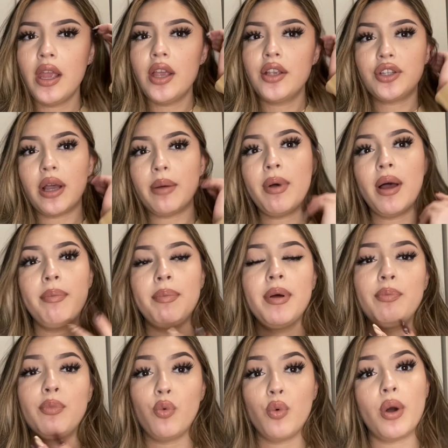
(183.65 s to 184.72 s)
So I'll pop up
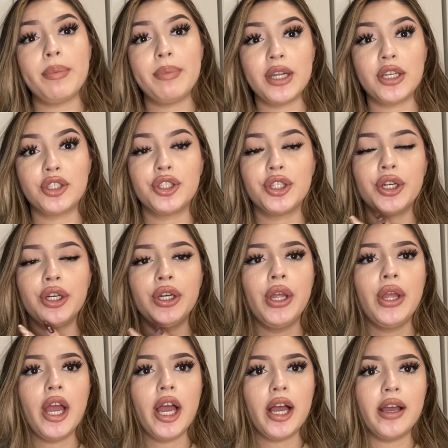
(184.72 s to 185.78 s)
one picture
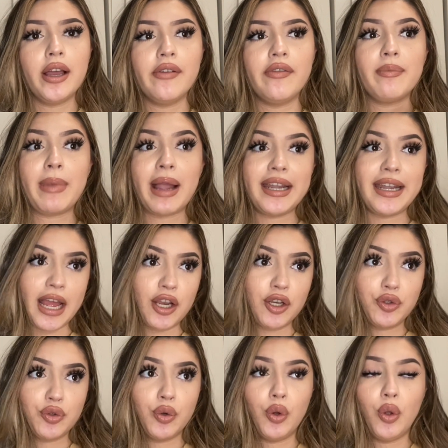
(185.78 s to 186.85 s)
of my
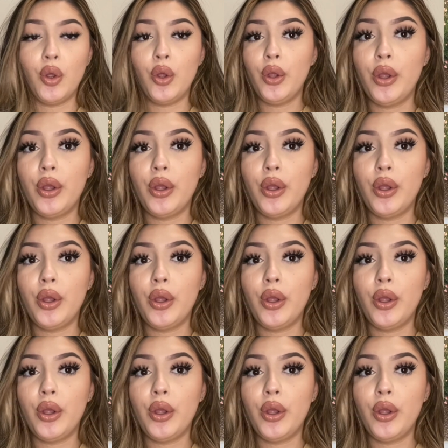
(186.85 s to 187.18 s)
natural